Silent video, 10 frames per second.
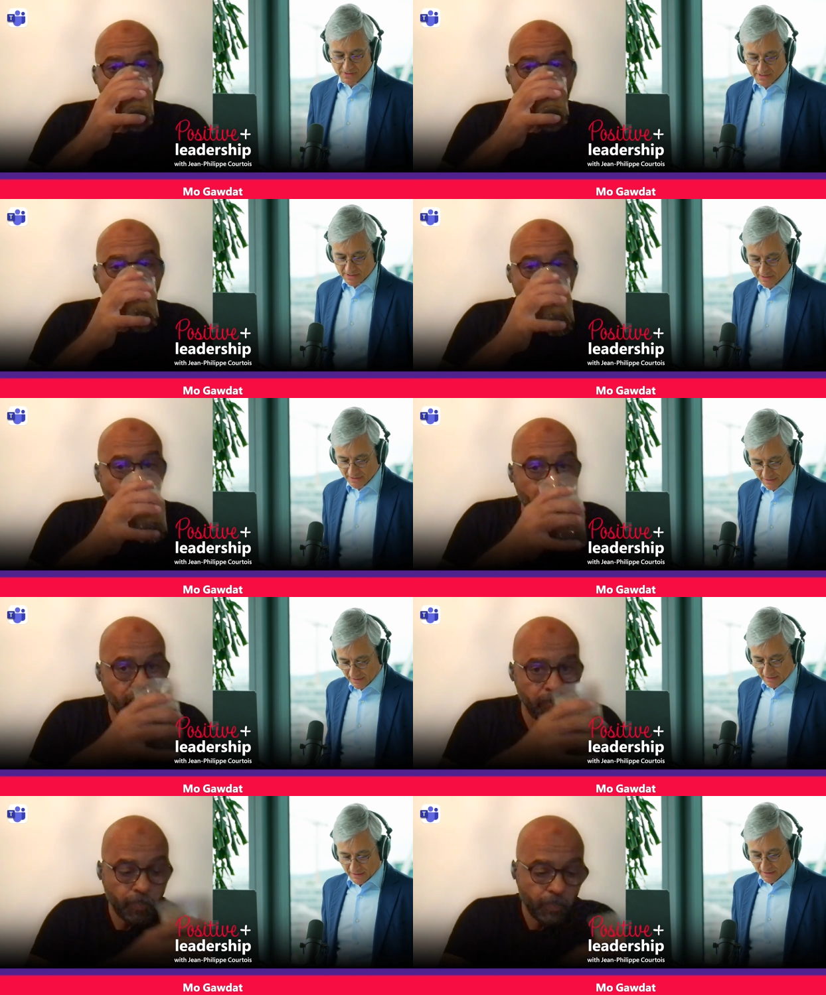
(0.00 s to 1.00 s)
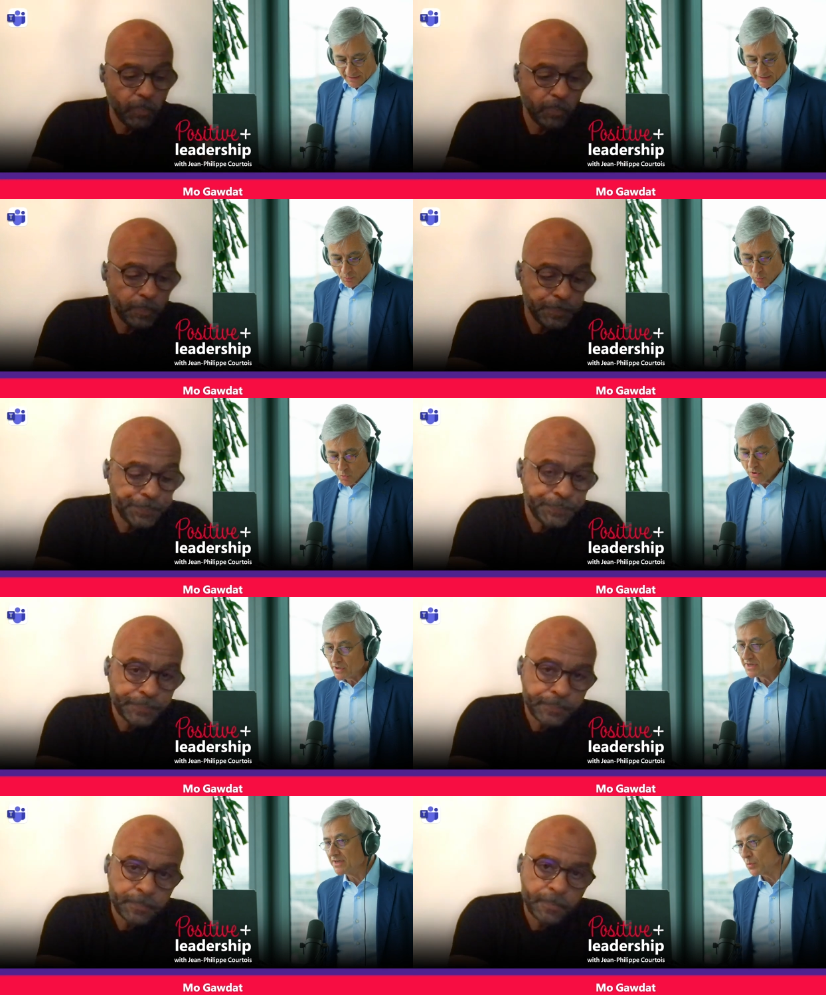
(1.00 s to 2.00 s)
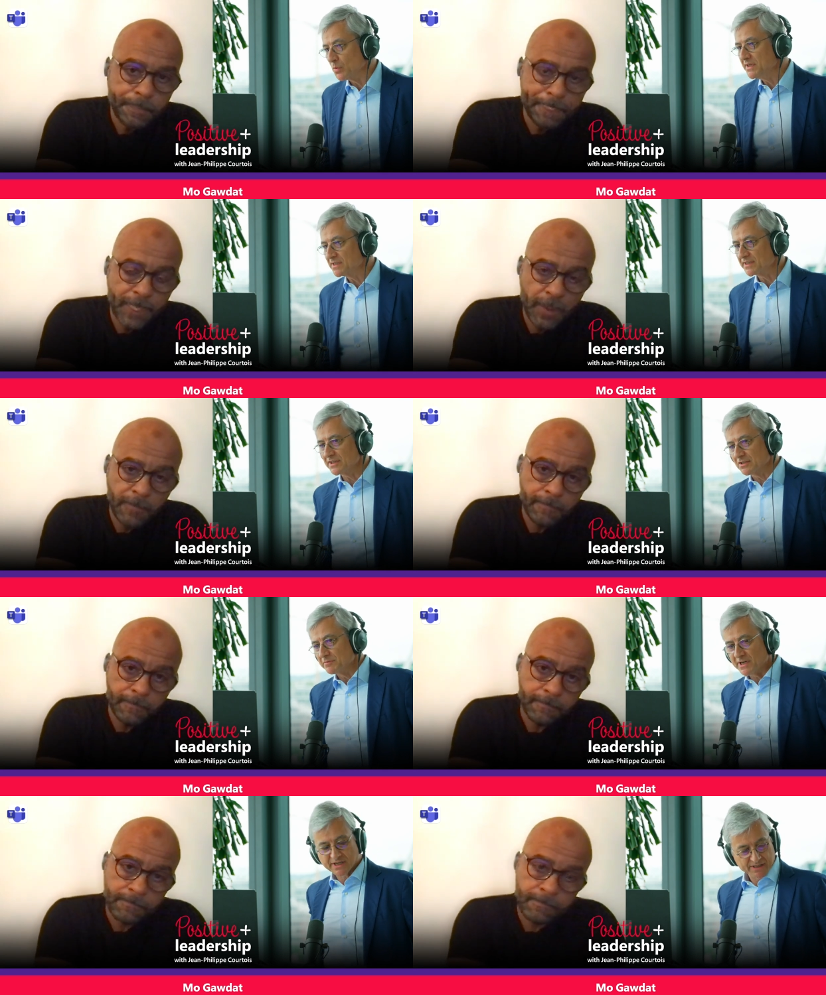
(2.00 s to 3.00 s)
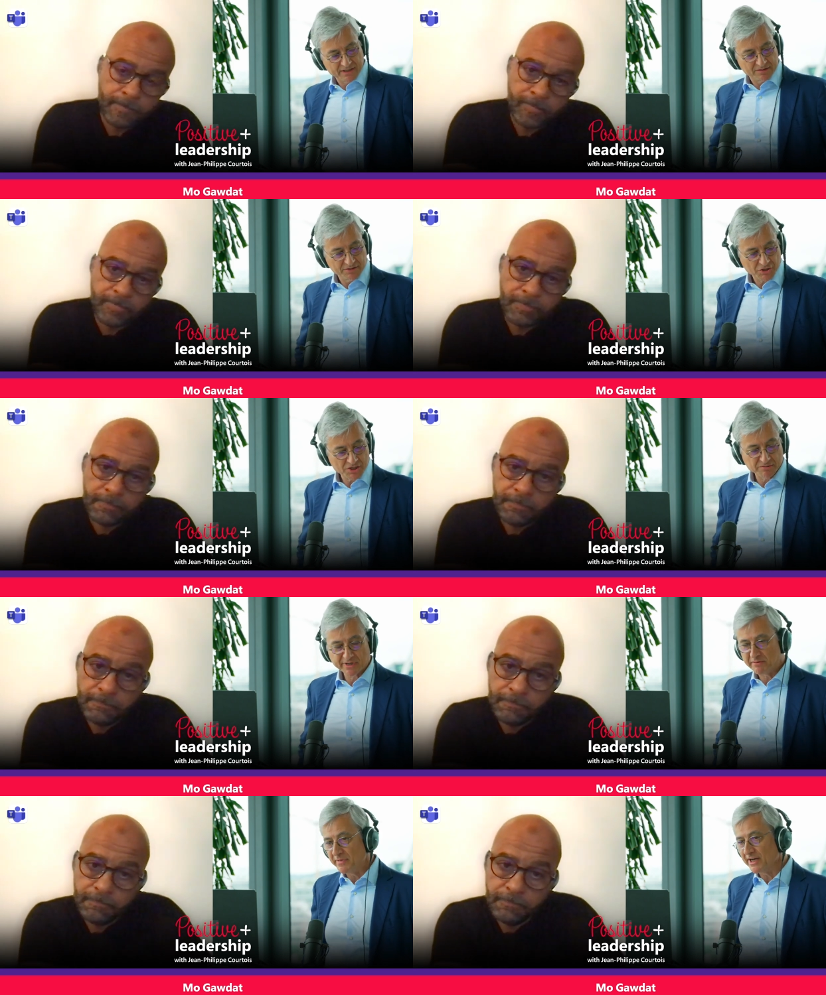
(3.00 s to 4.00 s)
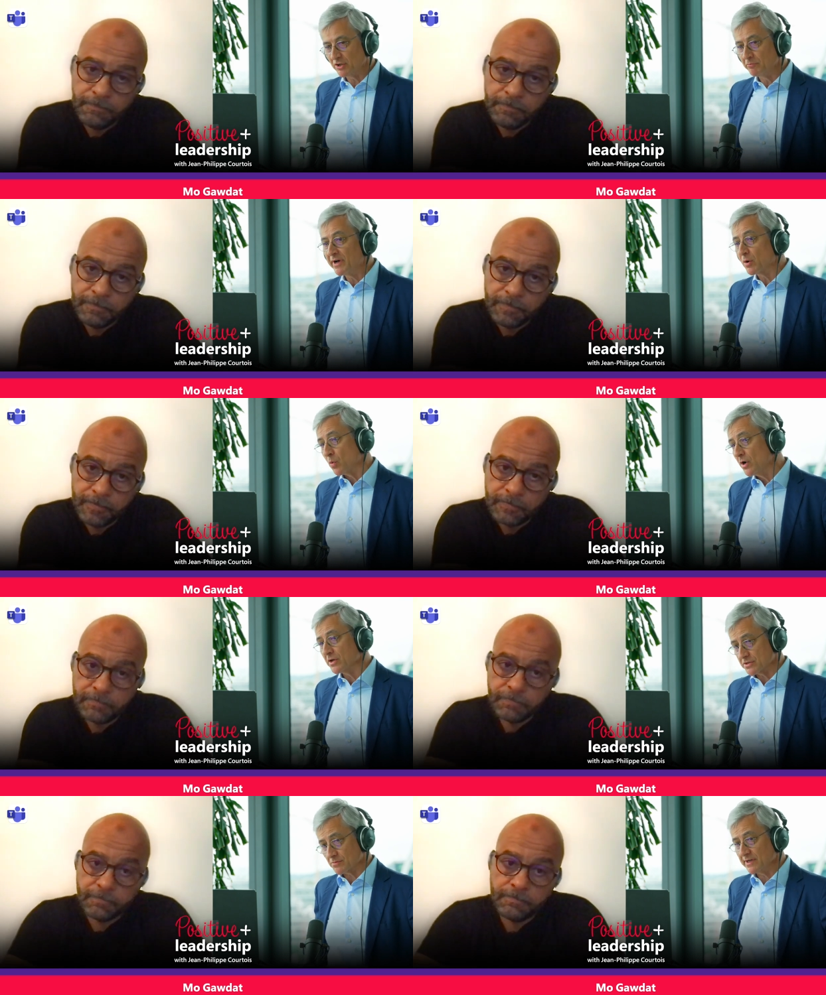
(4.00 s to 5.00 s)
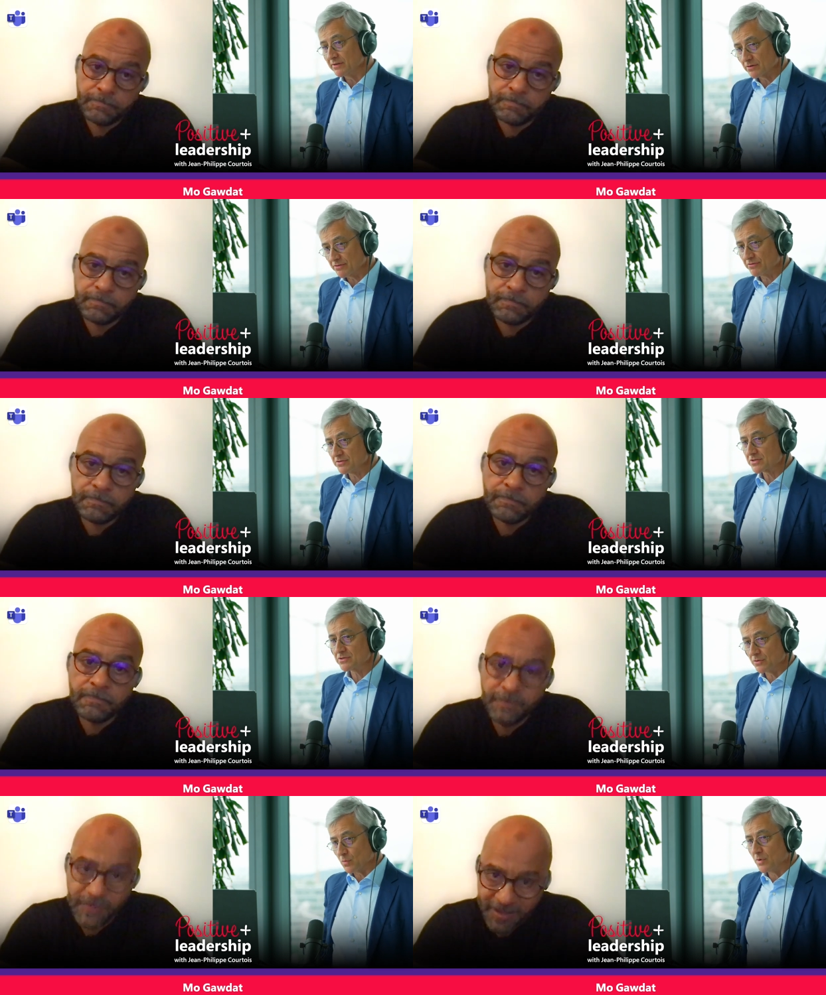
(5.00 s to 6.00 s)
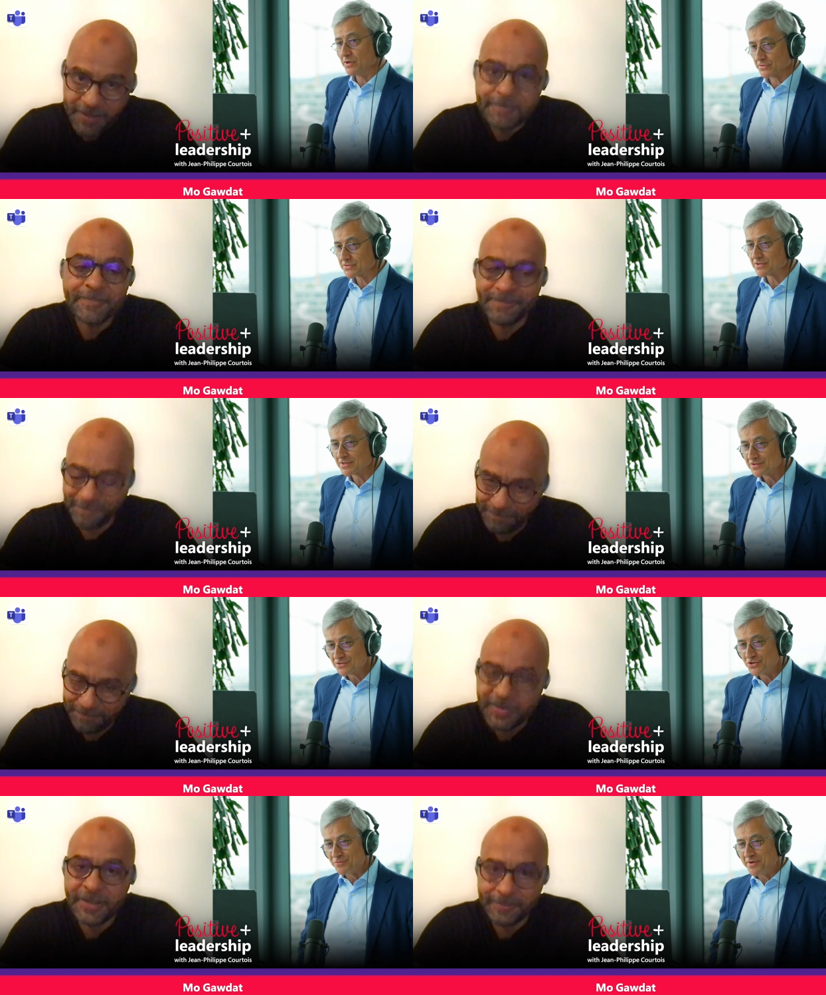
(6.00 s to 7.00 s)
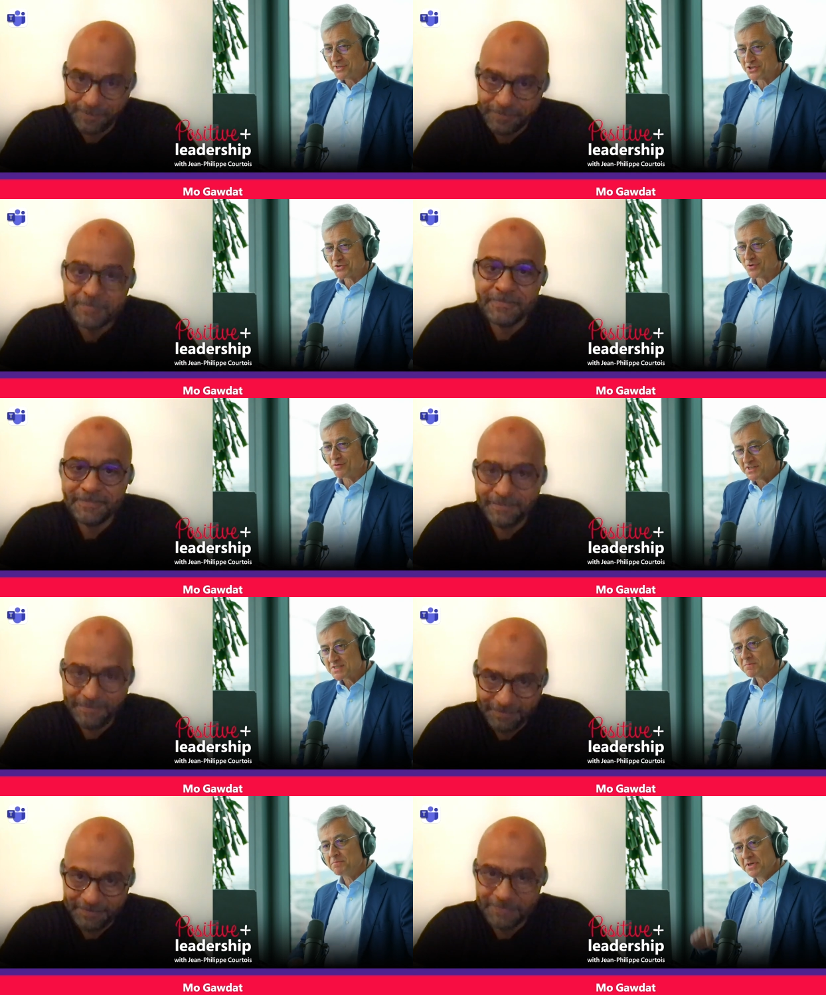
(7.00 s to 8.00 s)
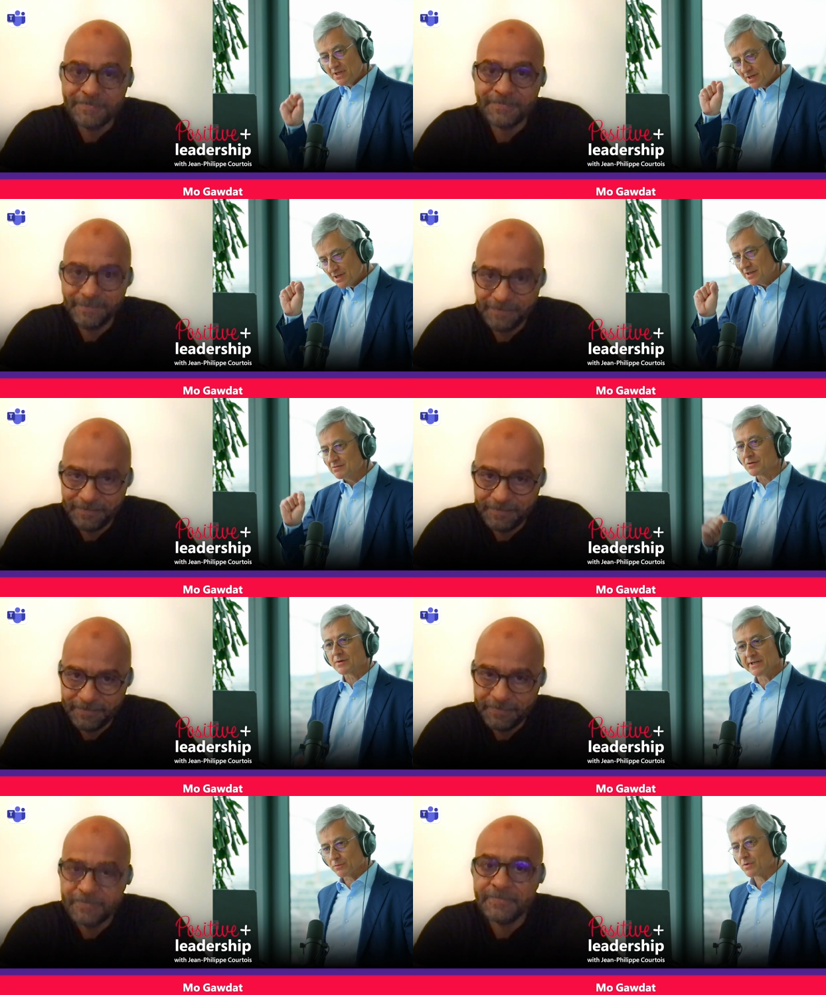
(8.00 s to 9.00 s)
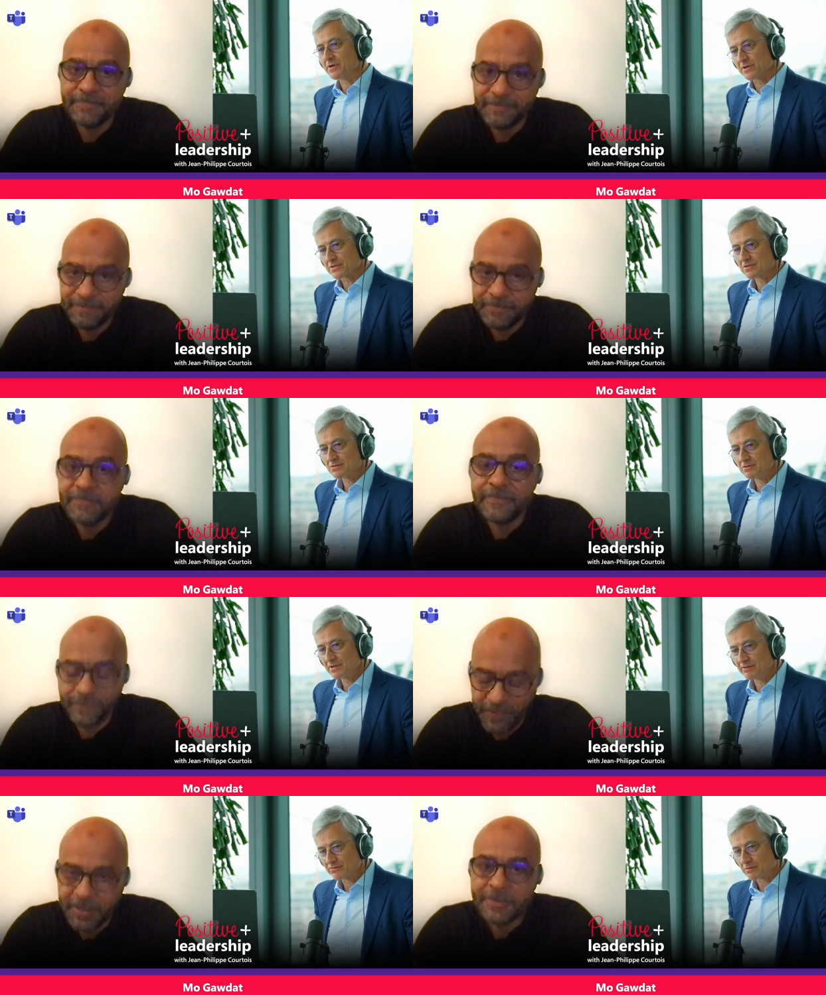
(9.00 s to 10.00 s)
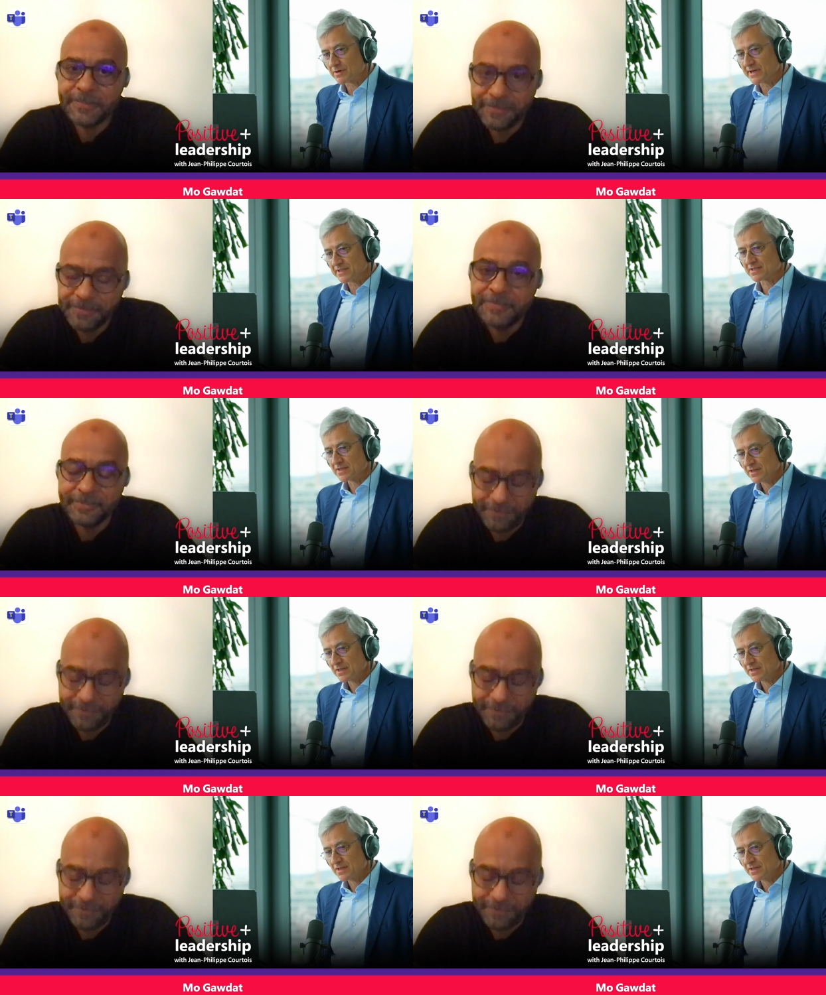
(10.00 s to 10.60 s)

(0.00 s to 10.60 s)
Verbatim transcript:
Speaker 1: and and working really on my not just on my mind, on my words, right? Your thoughts, your words, yeah. to yeah. make sure I was speaking the right words, to give yeah. the right